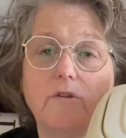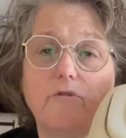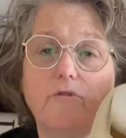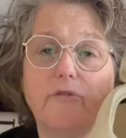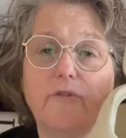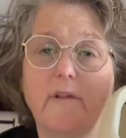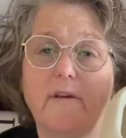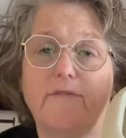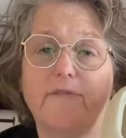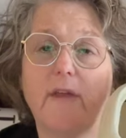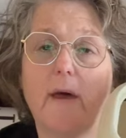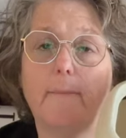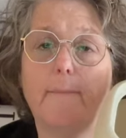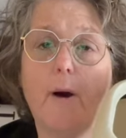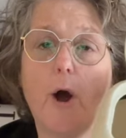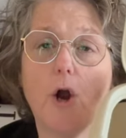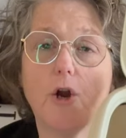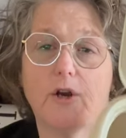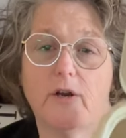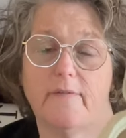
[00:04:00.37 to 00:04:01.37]
just lift up
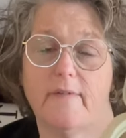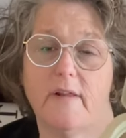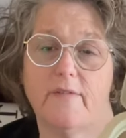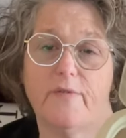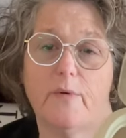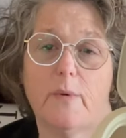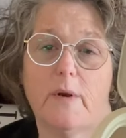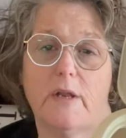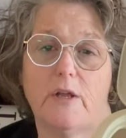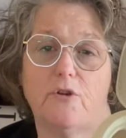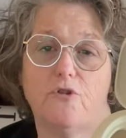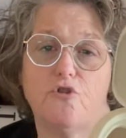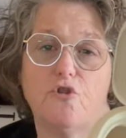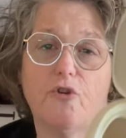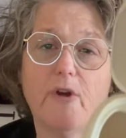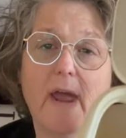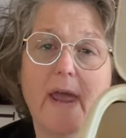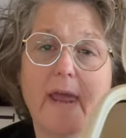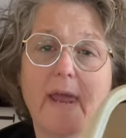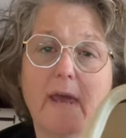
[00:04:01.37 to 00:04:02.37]
part of it if you want to use your
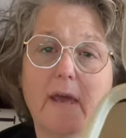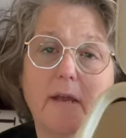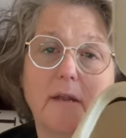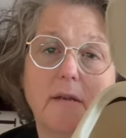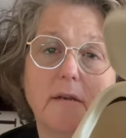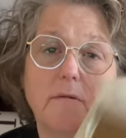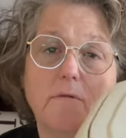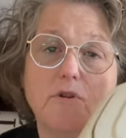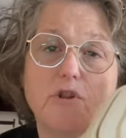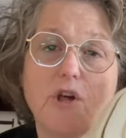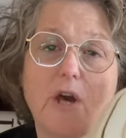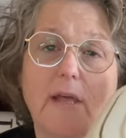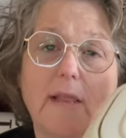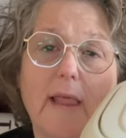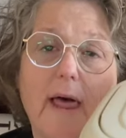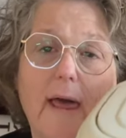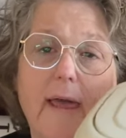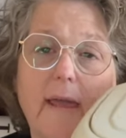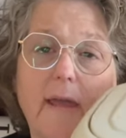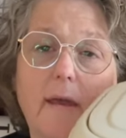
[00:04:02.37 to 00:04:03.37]
hand, which I
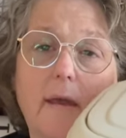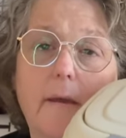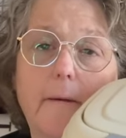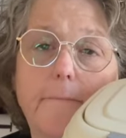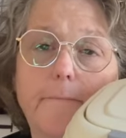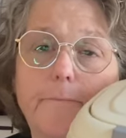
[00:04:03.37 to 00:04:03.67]
like.